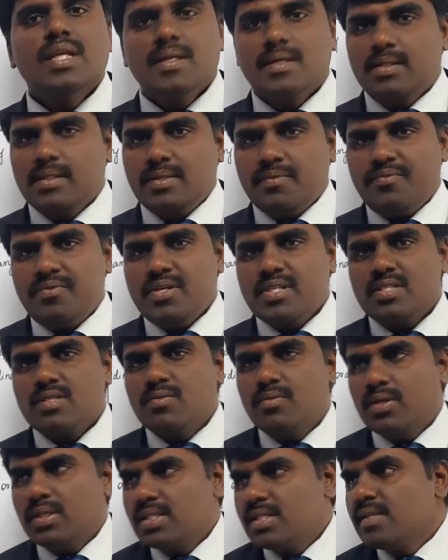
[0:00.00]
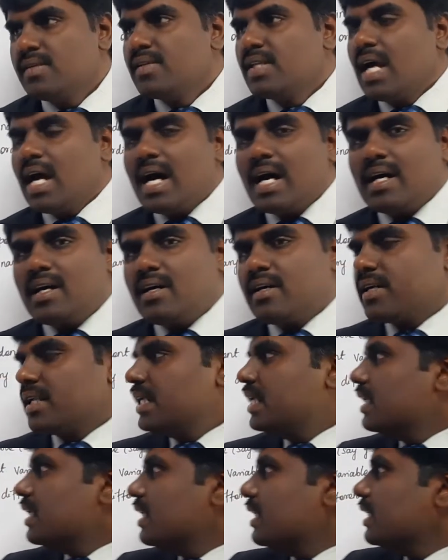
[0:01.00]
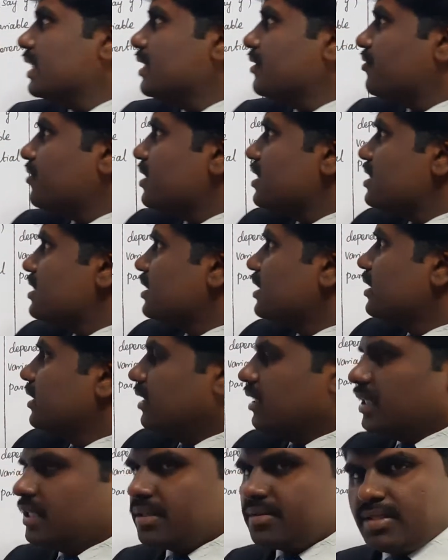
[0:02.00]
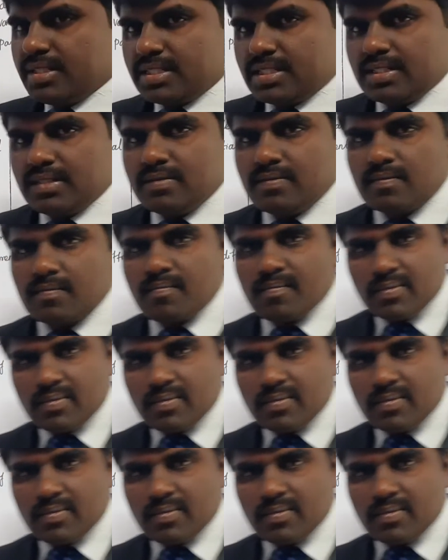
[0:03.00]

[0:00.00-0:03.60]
The first one, ordinary differential equation.